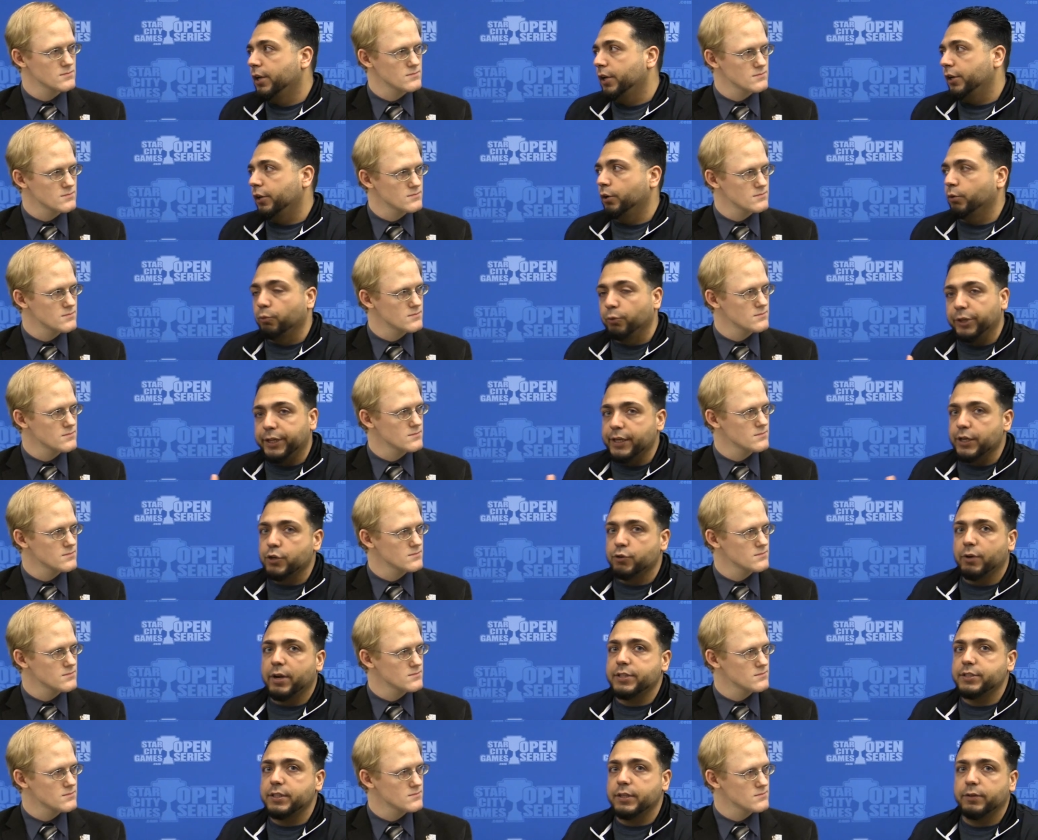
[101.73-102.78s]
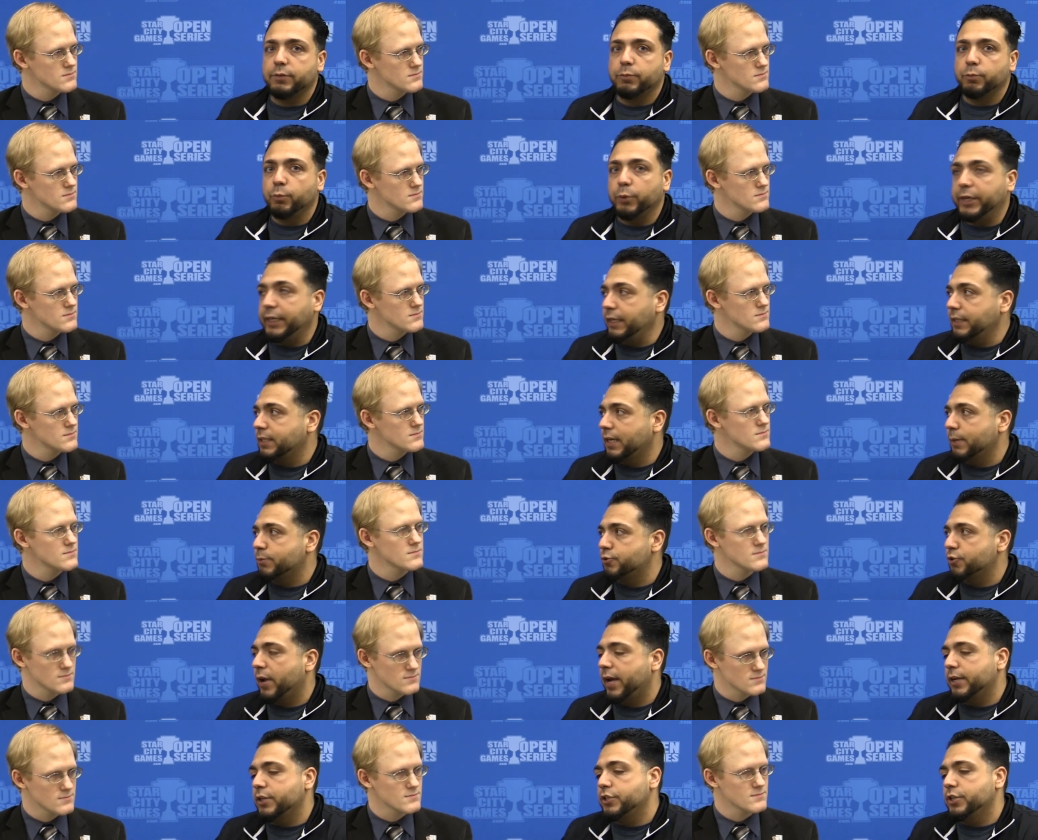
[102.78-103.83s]
Speaker 1: you know, really aggressive weenie type
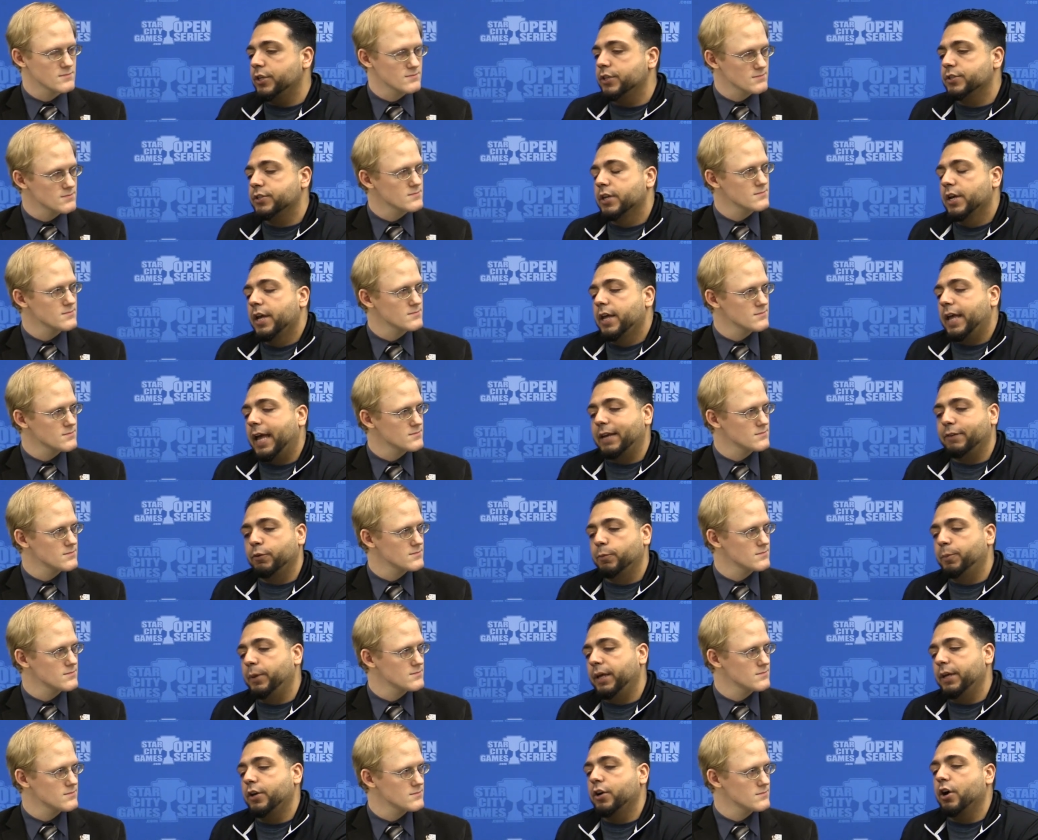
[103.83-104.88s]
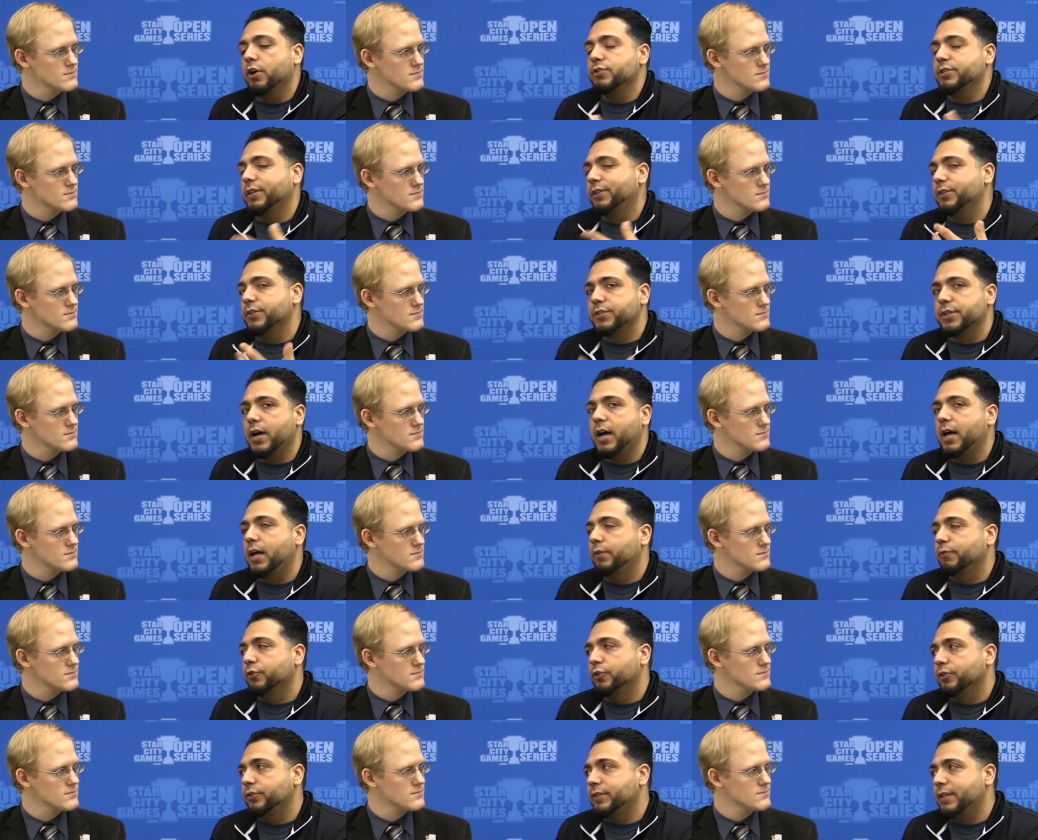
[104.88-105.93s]
strategies. And if you're playing cards like Dissolve,
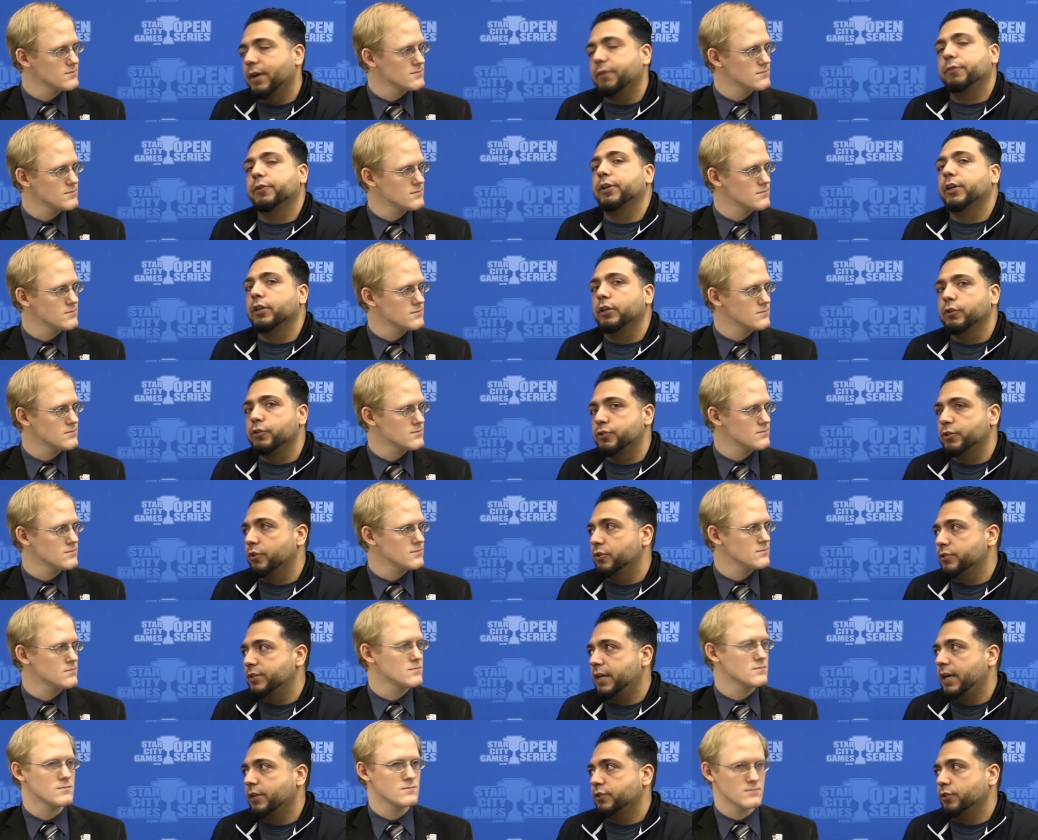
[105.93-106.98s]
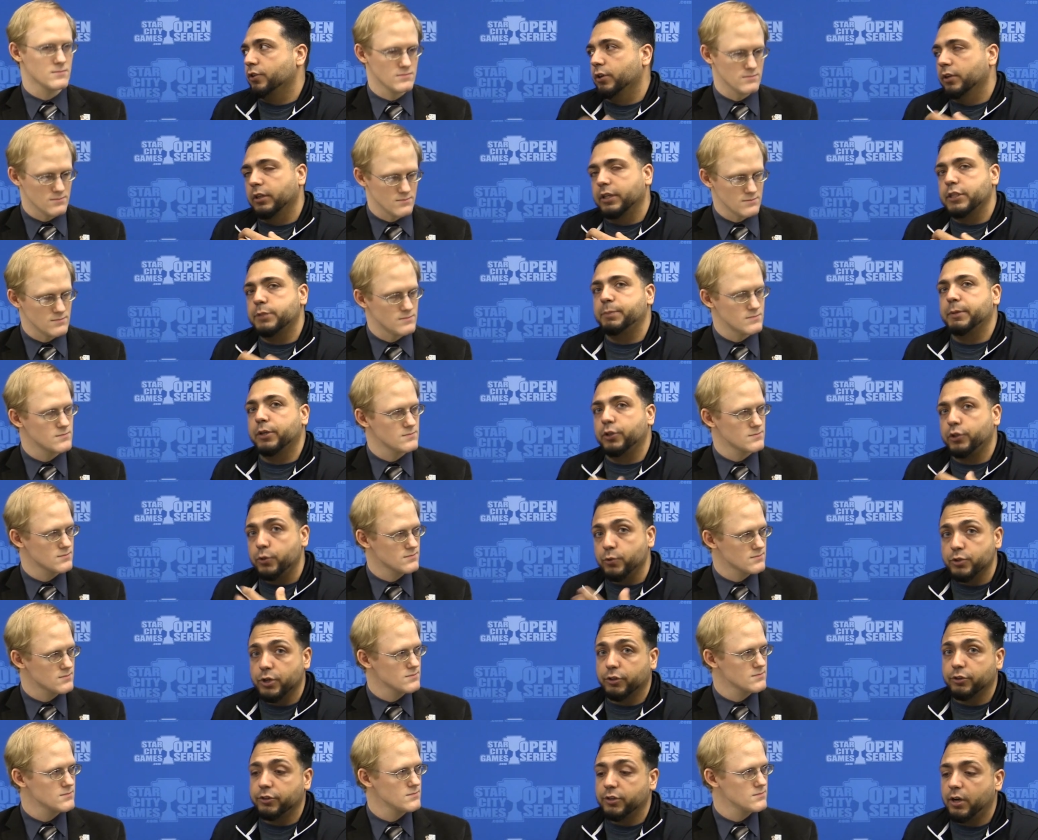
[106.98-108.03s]
you're definitely going to lose to those decks or at least be a huge
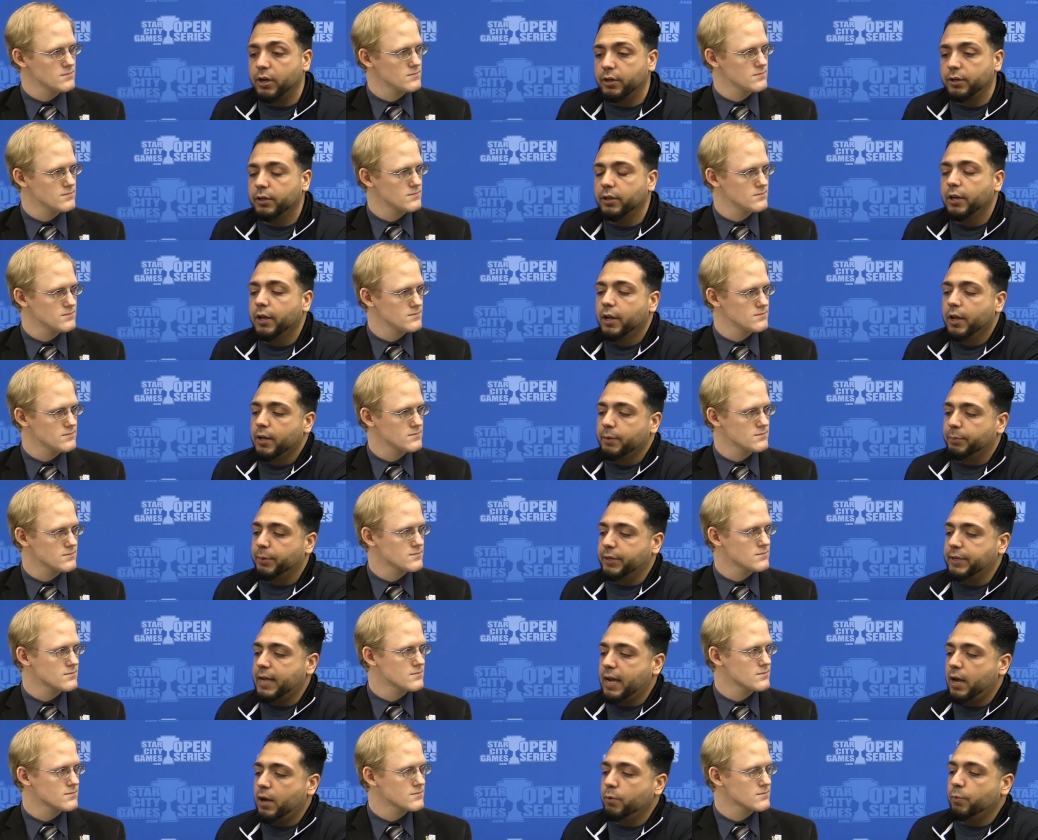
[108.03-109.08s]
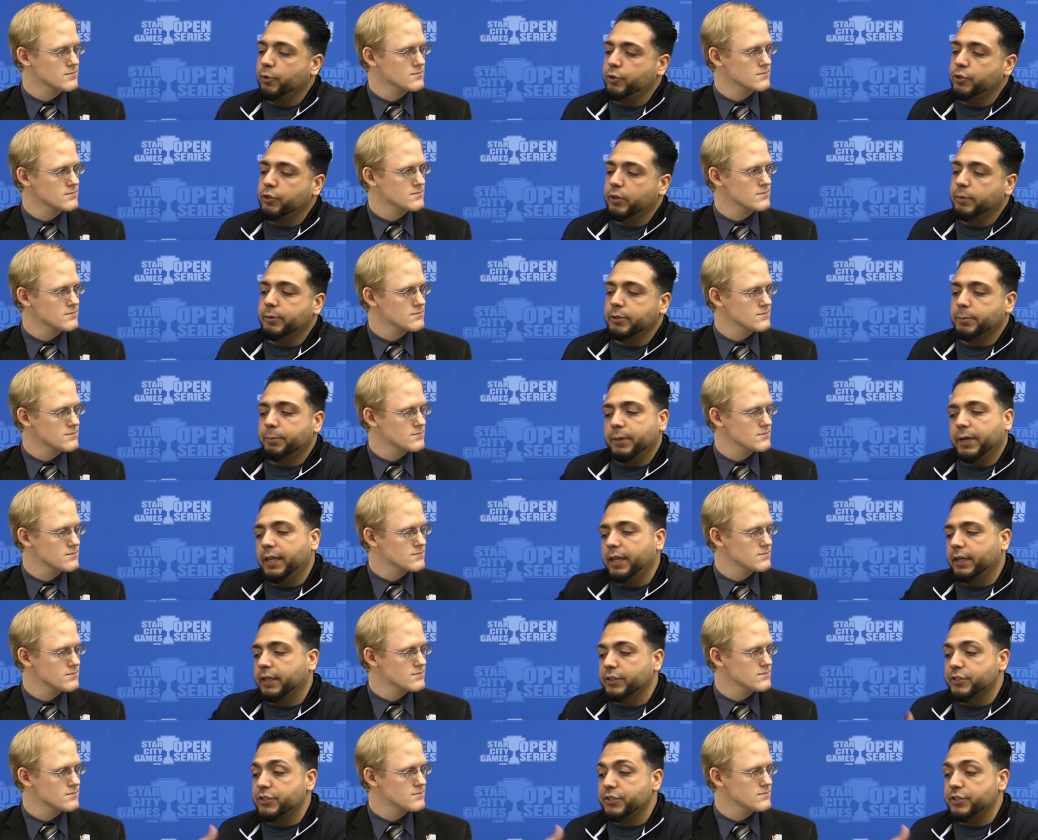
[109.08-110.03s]
underdog. But now when you're able to play like a